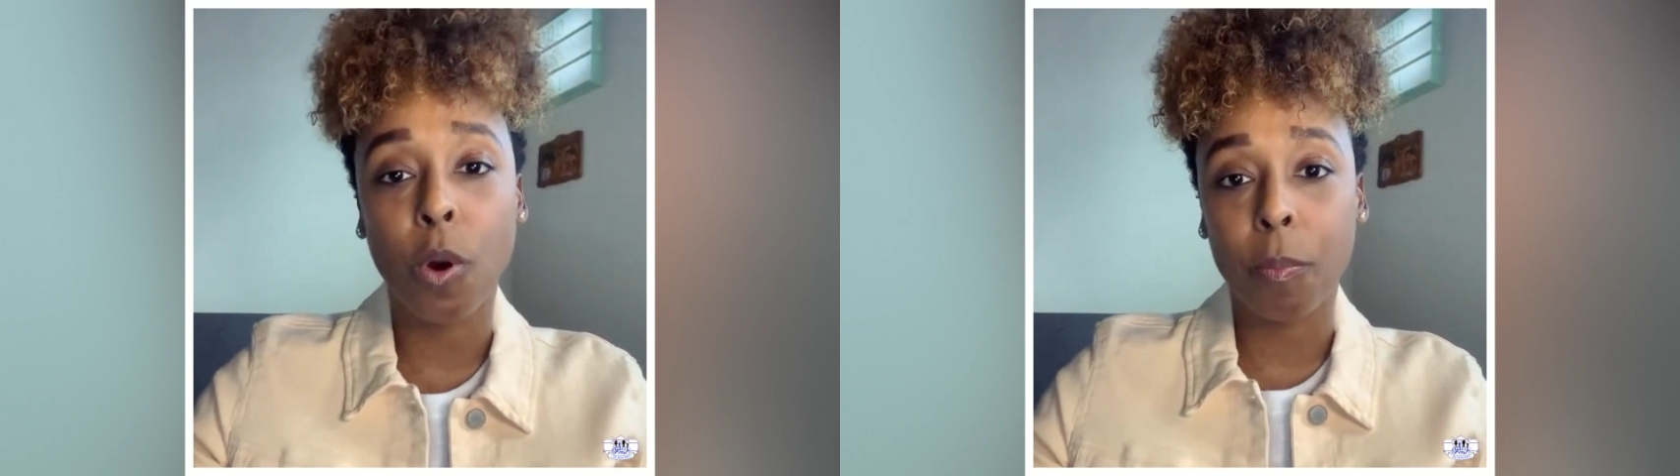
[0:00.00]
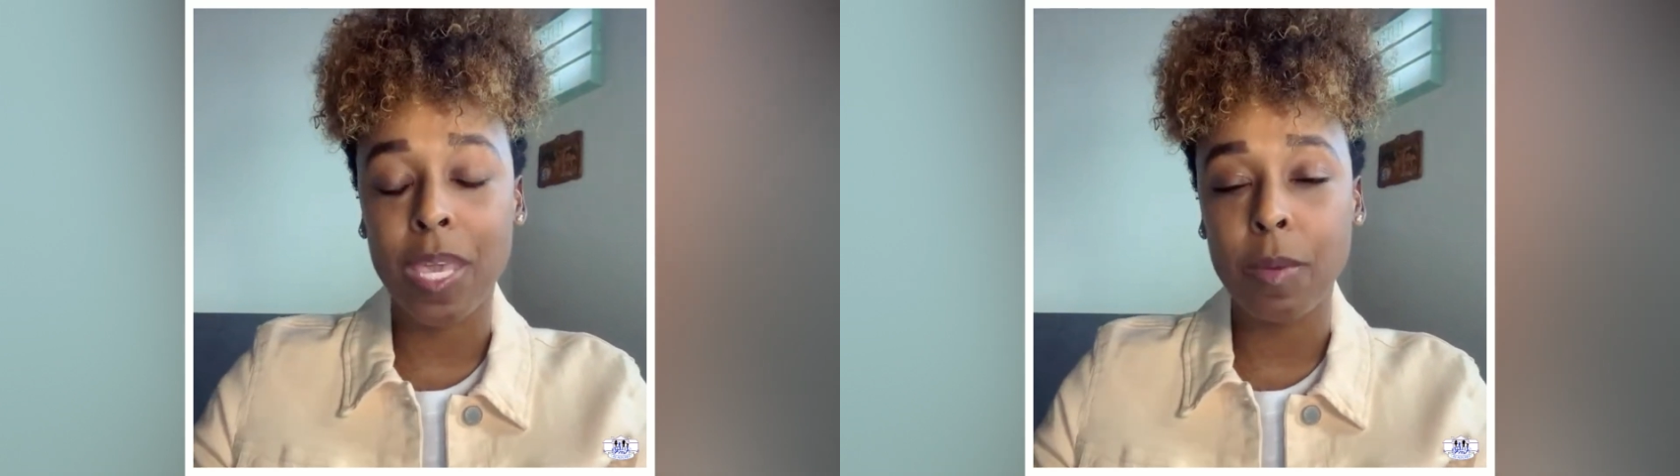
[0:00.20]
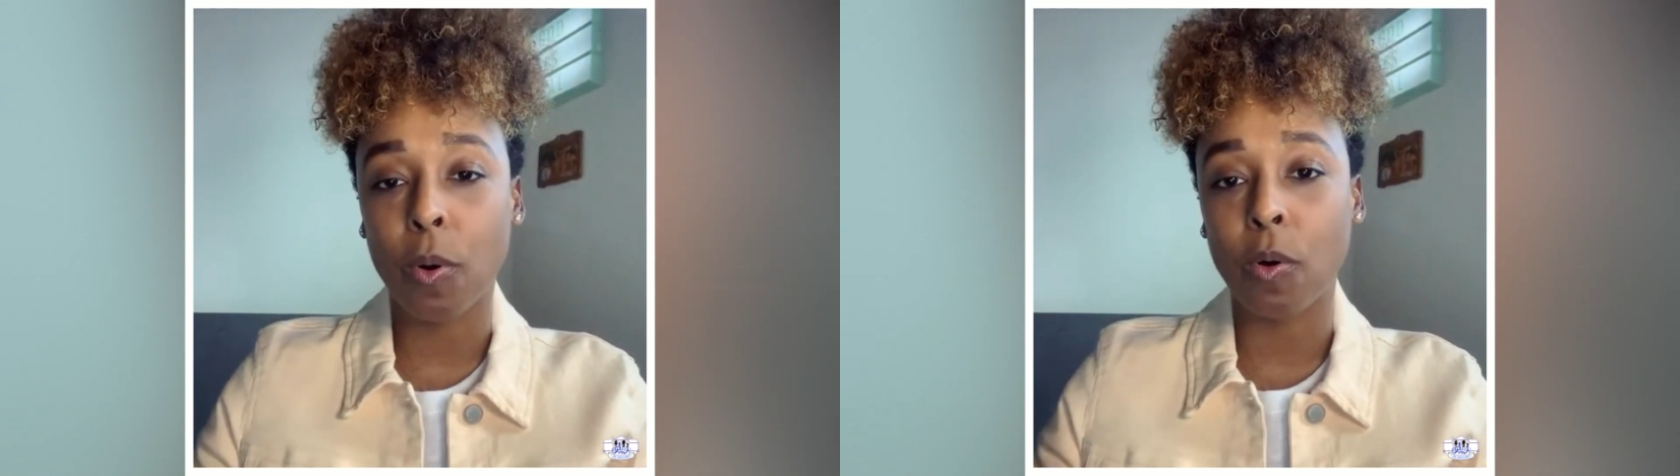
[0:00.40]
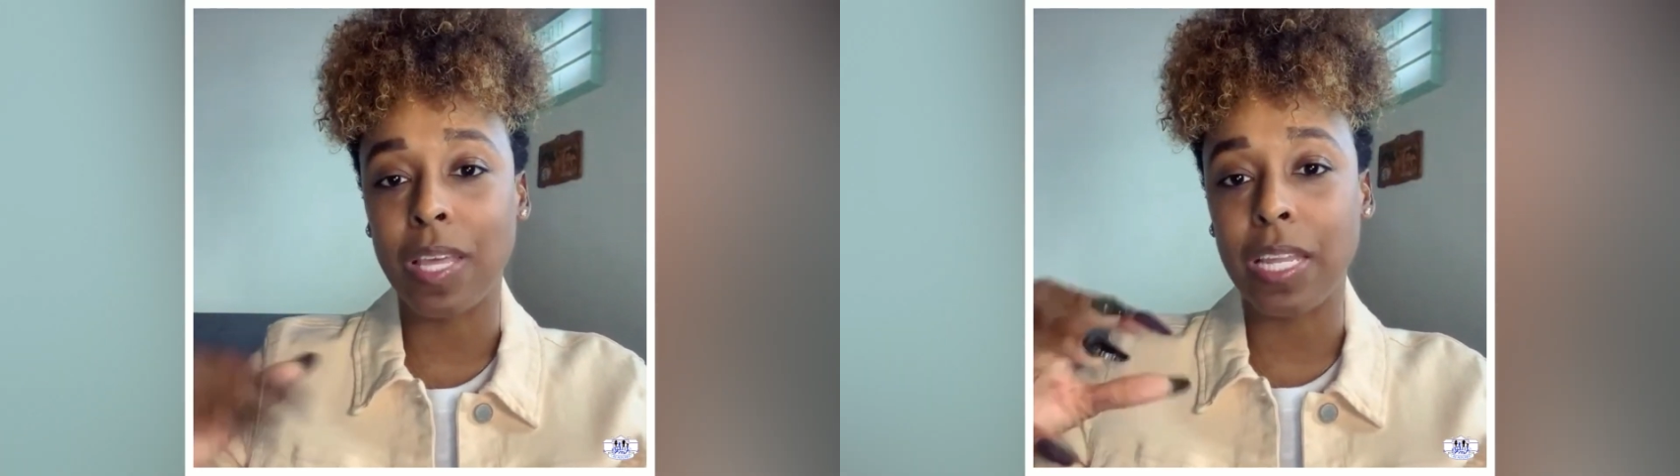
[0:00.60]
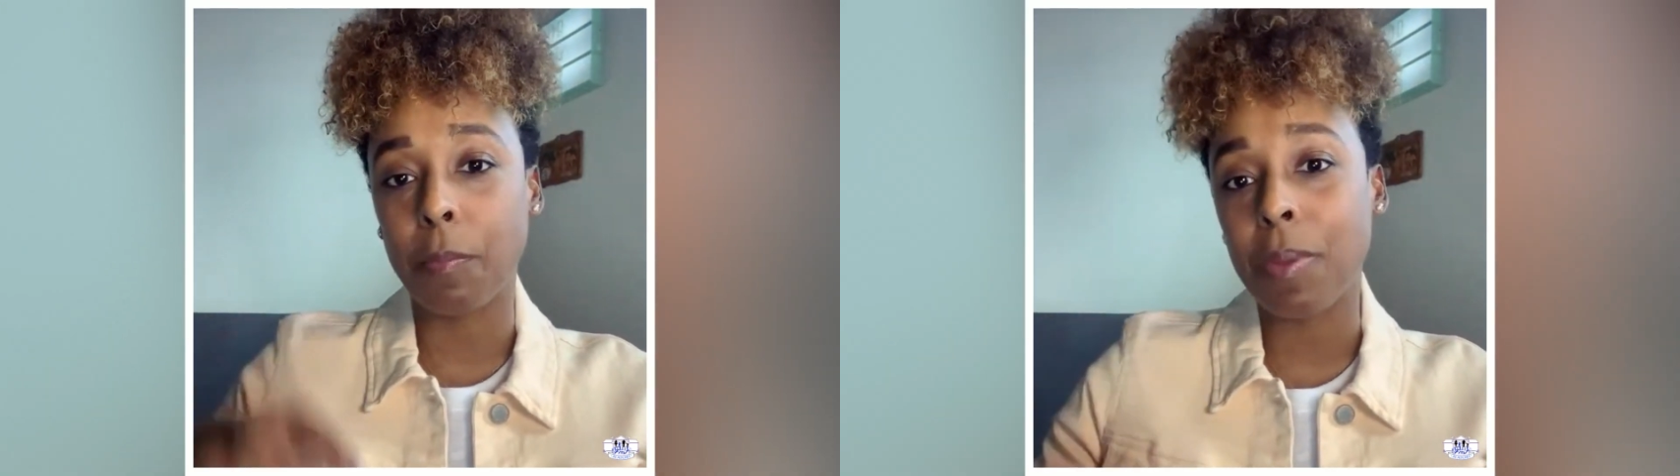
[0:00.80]
more people
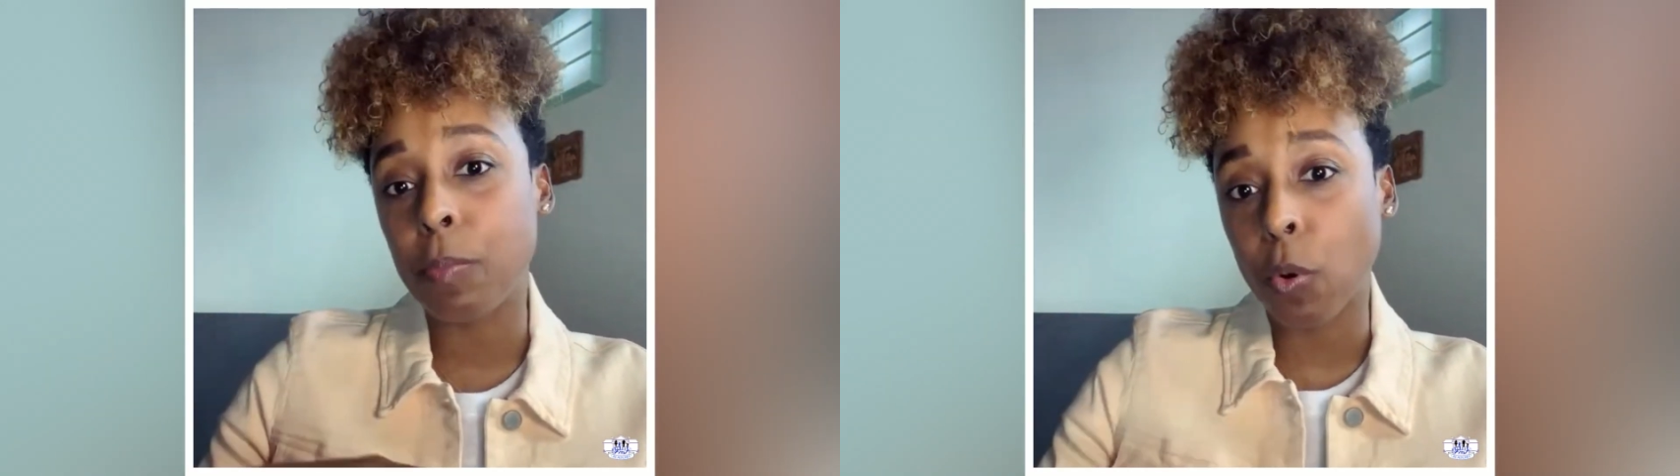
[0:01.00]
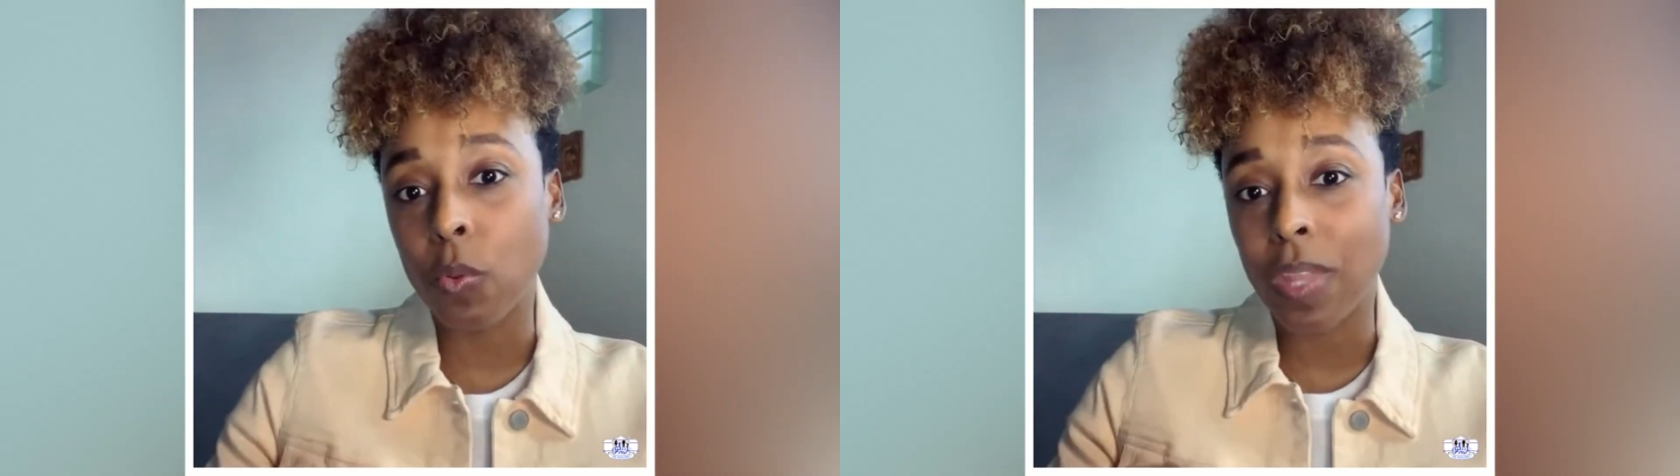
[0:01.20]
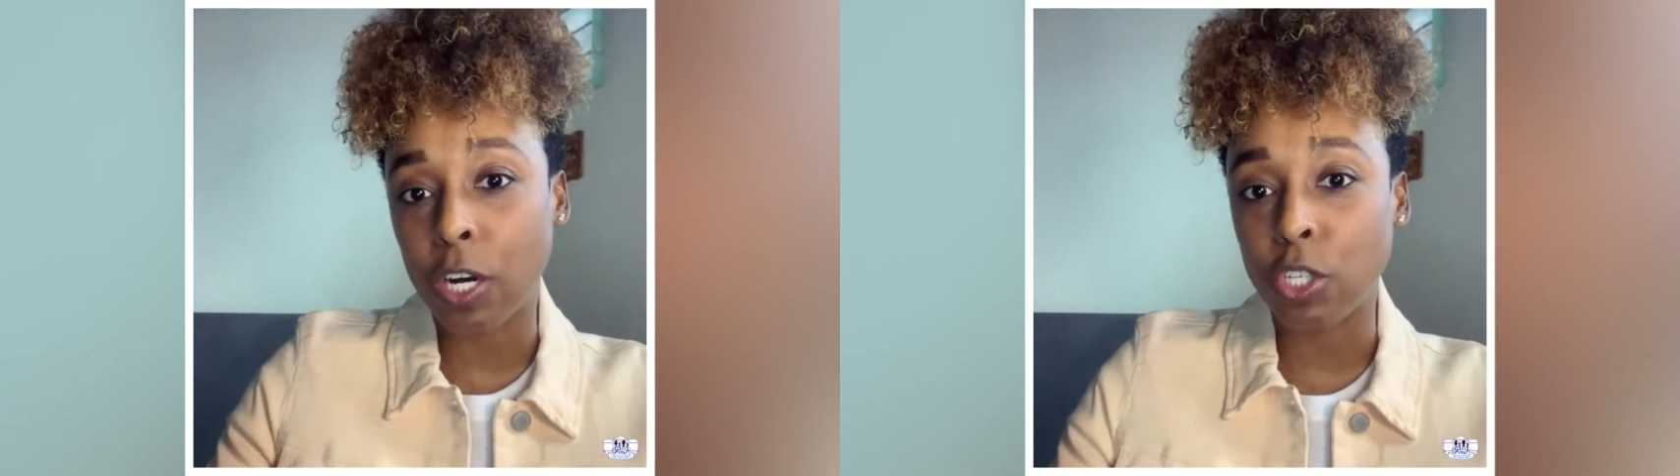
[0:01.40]
than the people that